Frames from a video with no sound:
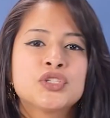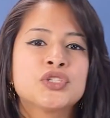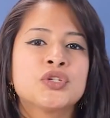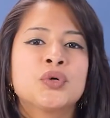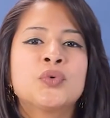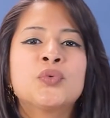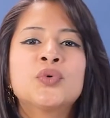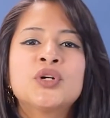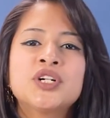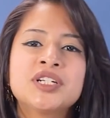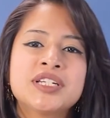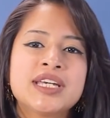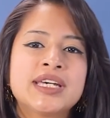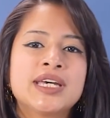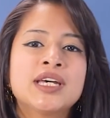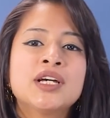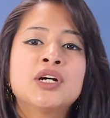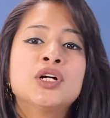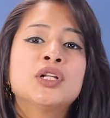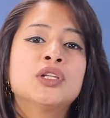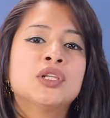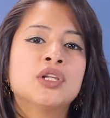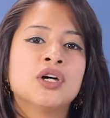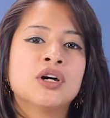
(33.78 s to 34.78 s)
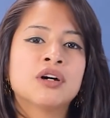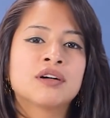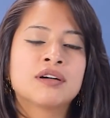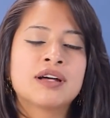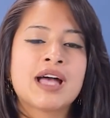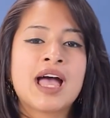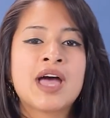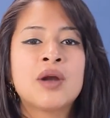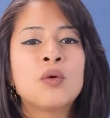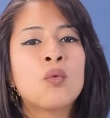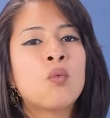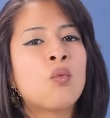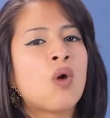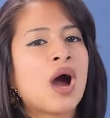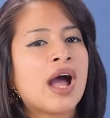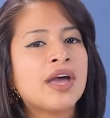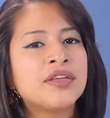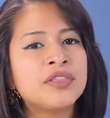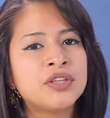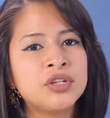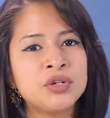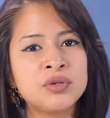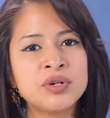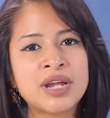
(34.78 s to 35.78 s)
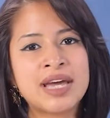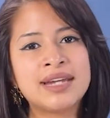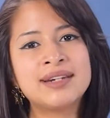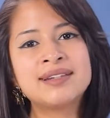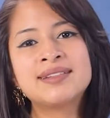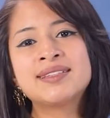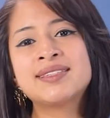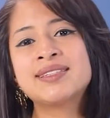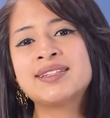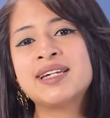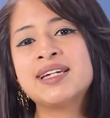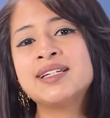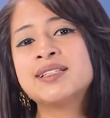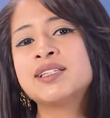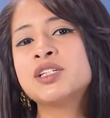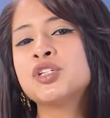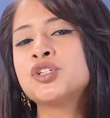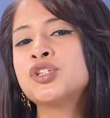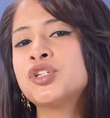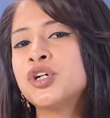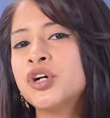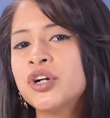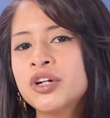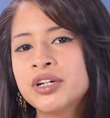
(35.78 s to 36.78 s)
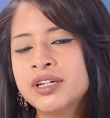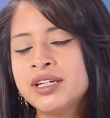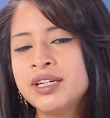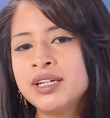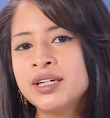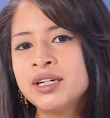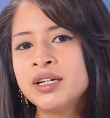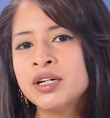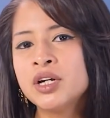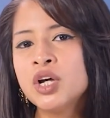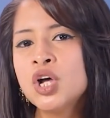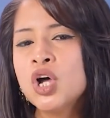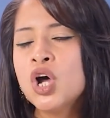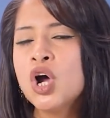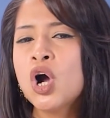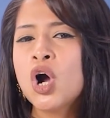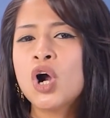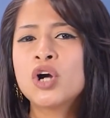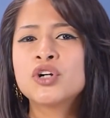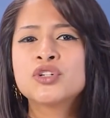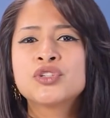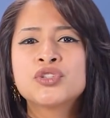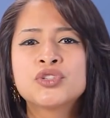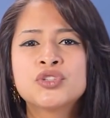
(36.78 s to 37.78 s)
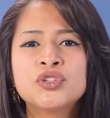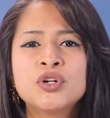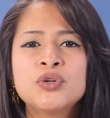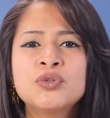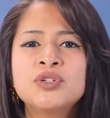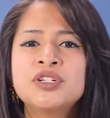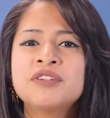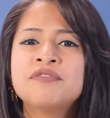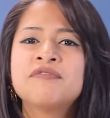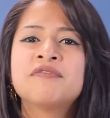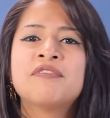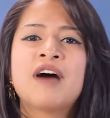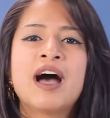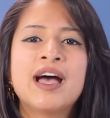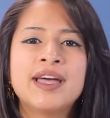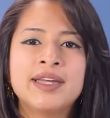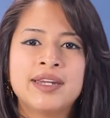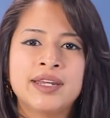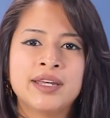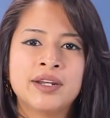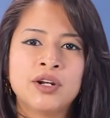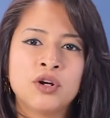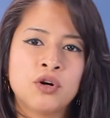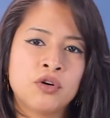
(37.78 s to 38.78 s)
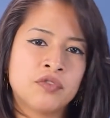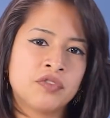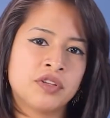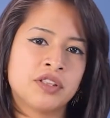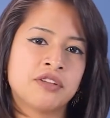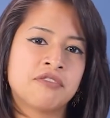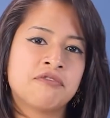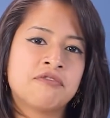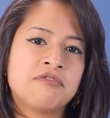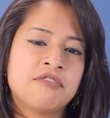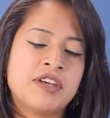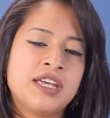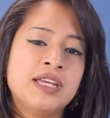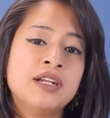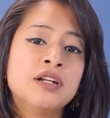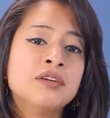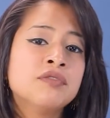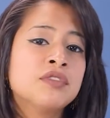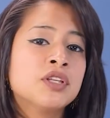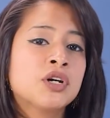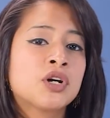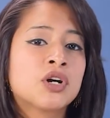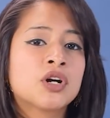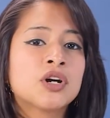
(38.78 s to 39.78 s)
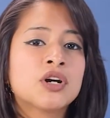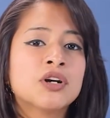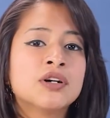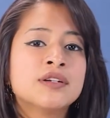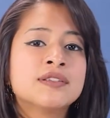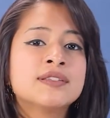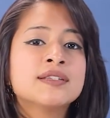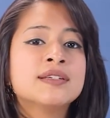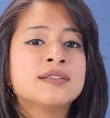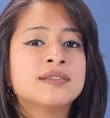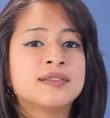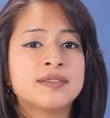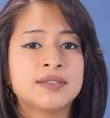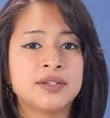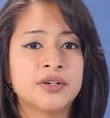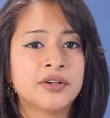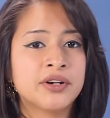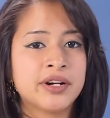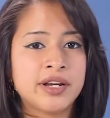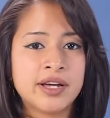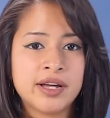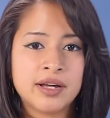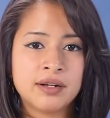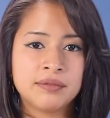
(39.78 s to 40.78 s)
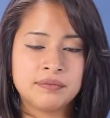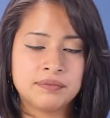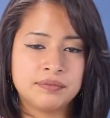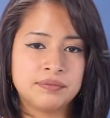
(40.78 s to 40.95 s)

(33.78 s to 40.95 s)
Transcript: So we're taking a look at why the United States and Turkey are so divided over the fate of the Kurds in Syria.